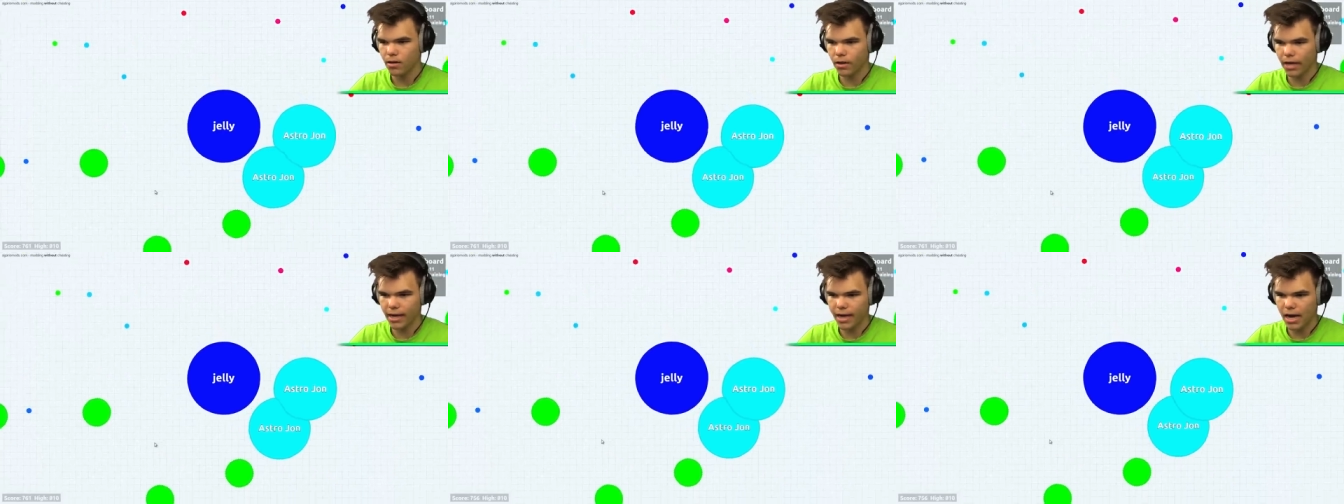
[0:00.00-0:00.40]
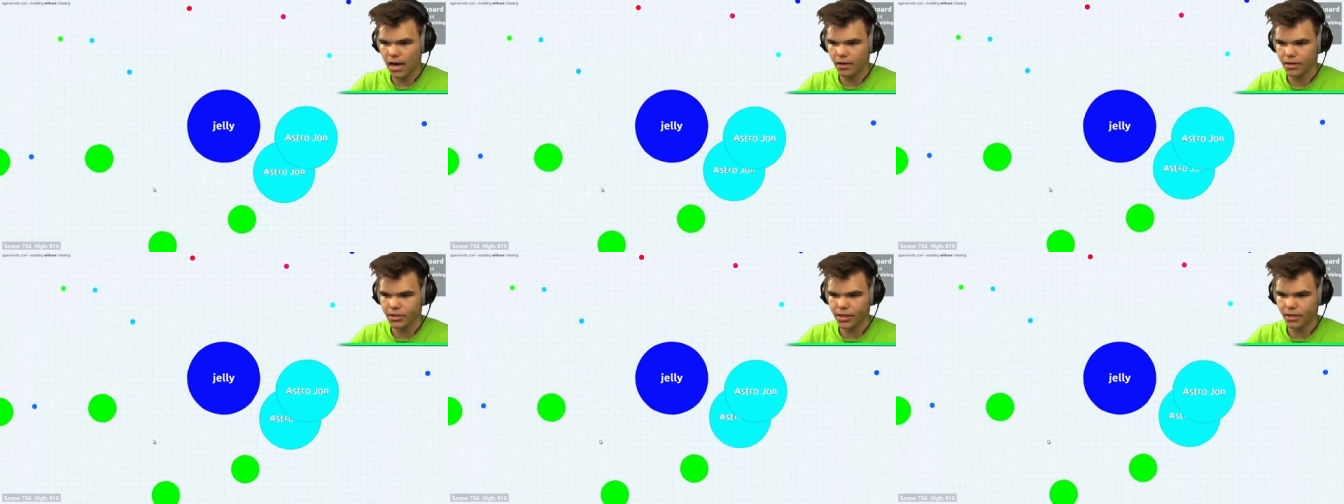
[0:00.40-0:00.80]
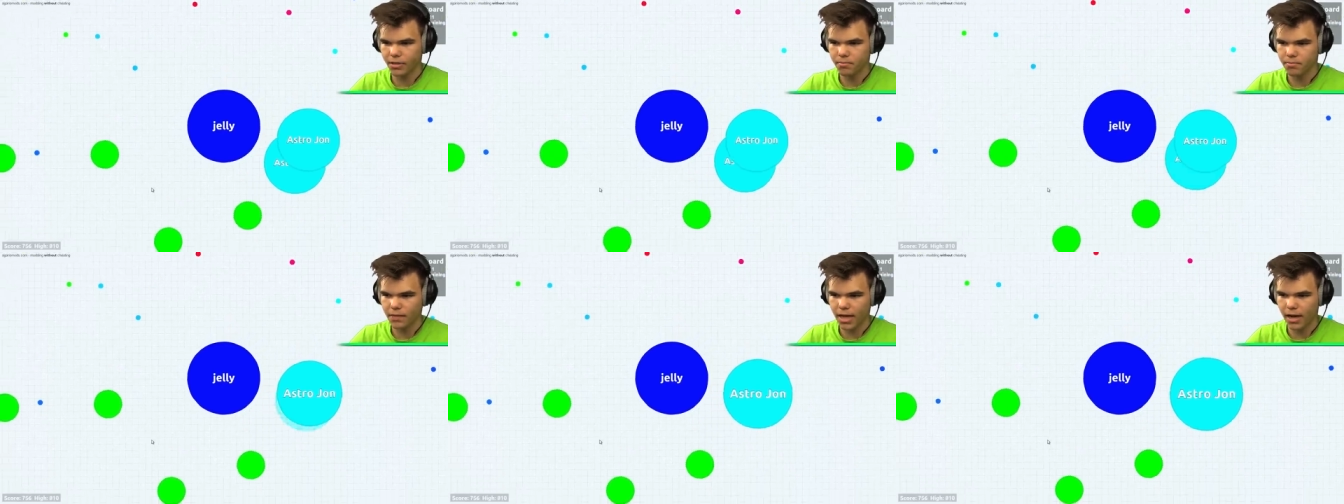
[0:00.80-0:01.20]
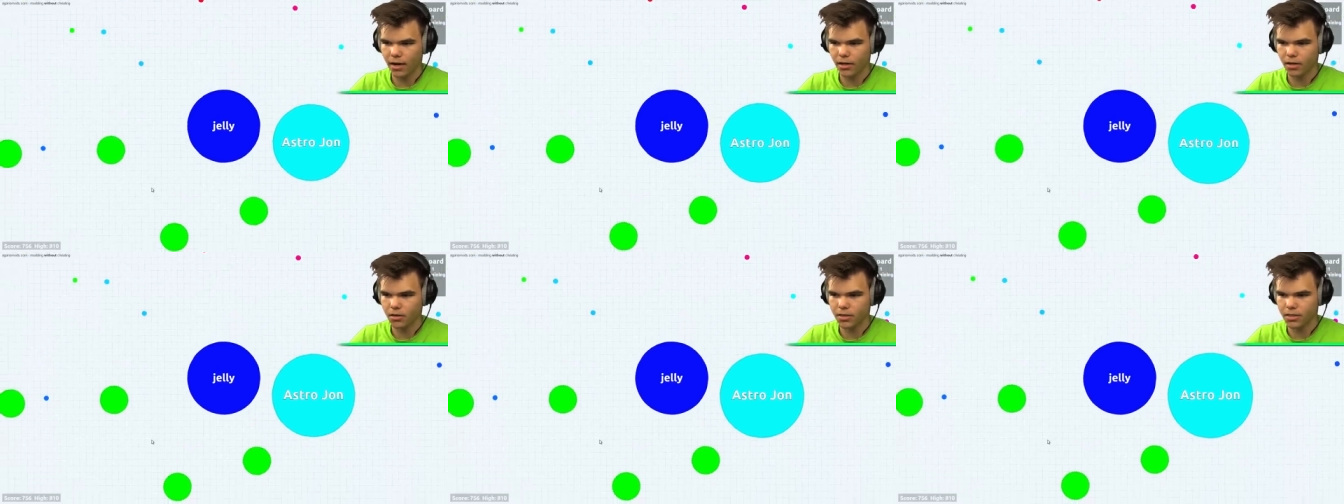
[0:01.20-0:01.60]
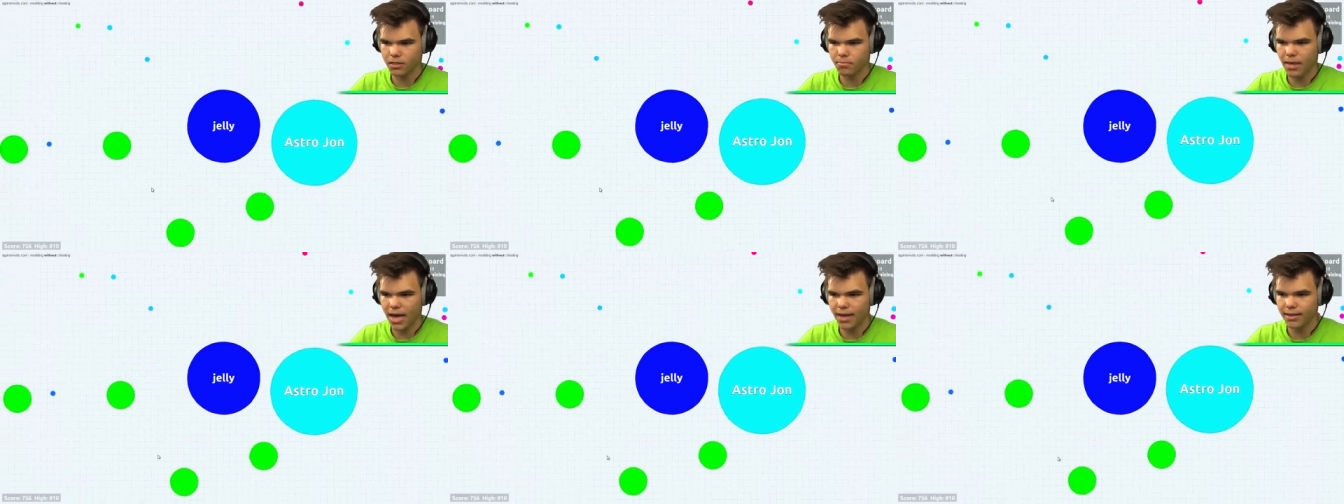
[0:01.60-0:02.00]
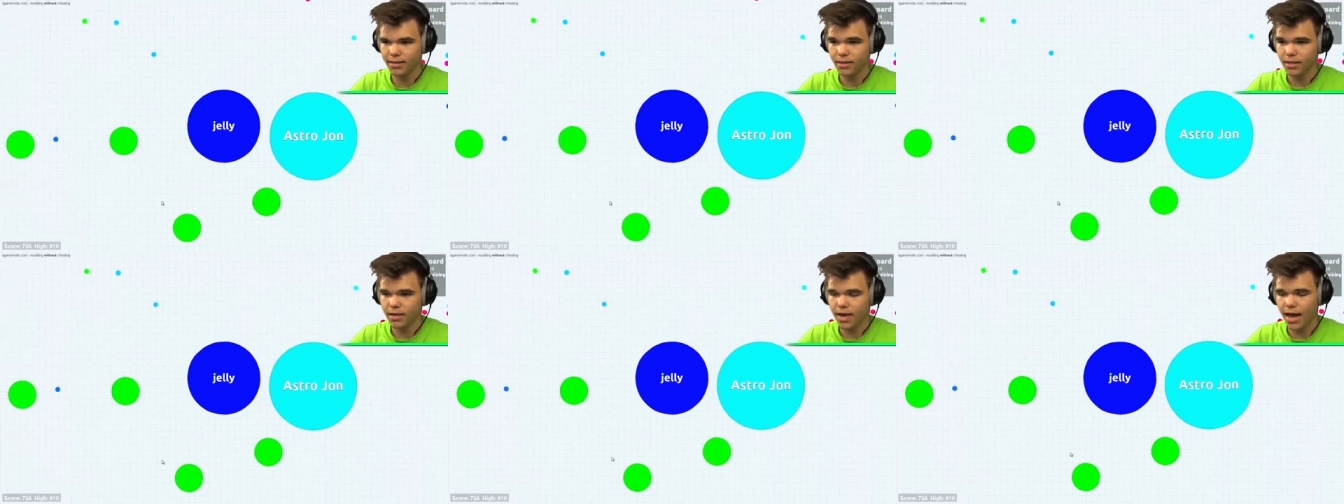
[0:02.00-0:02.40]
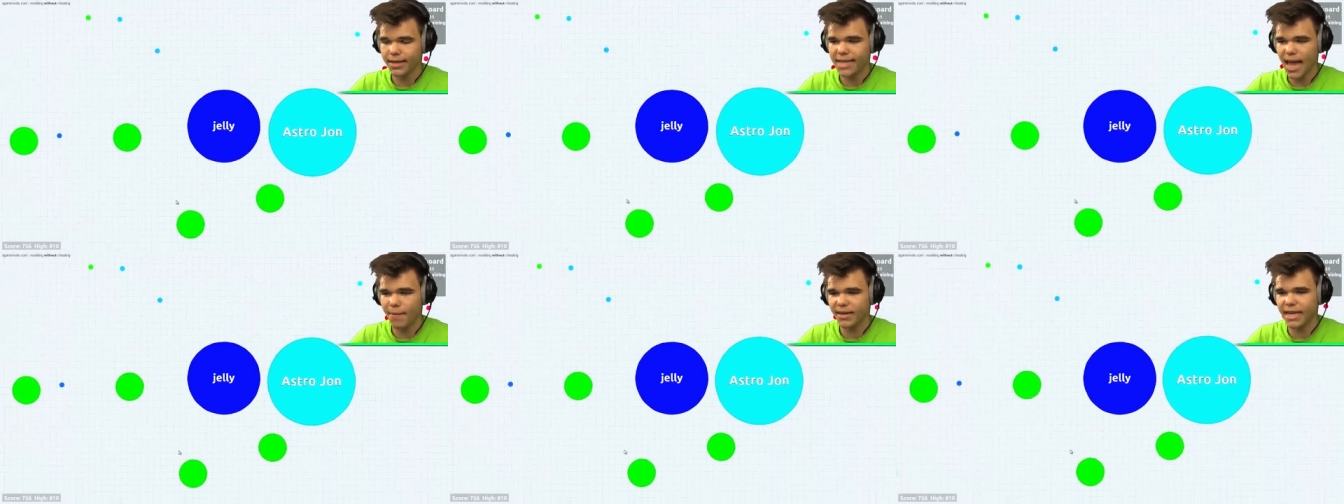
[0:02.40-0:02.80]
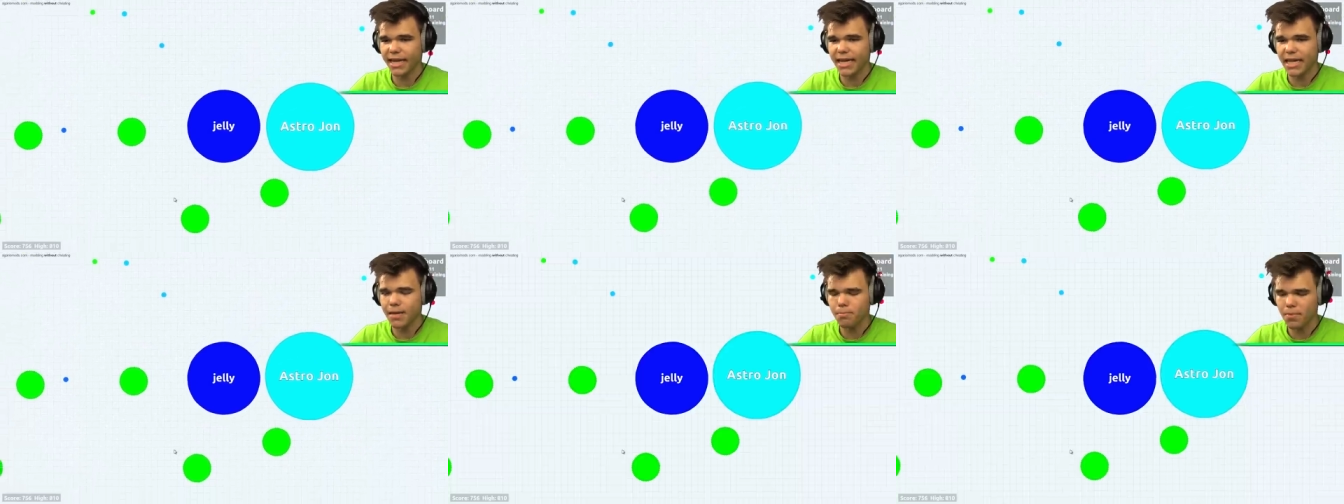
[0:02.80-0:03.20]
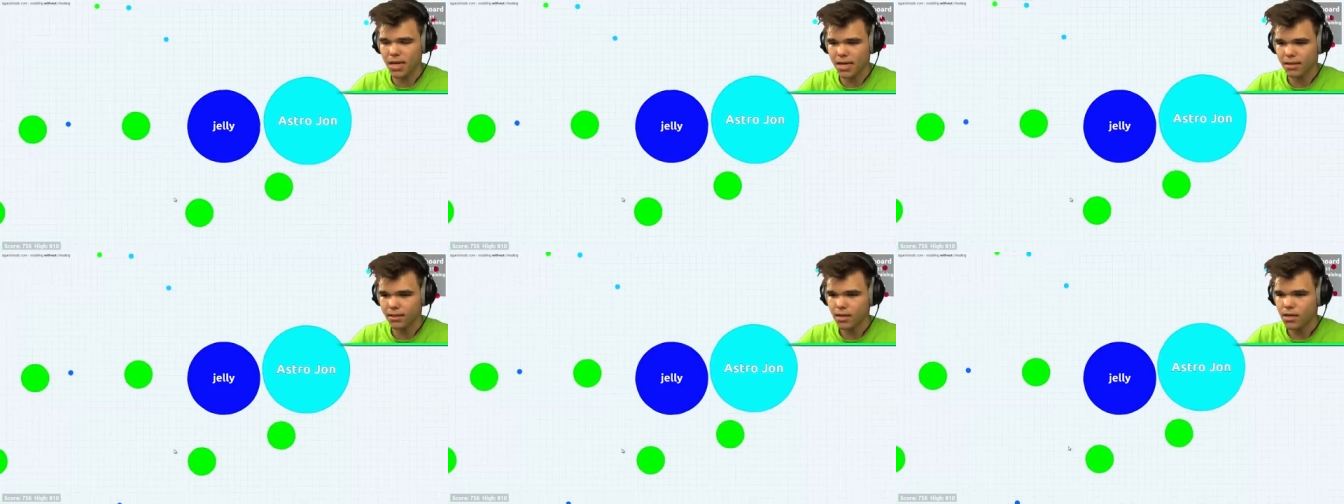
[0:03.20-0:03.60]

Okay, get out of here, Jelly. Get out of here. This is bad. God damn it, he's gonna eat me.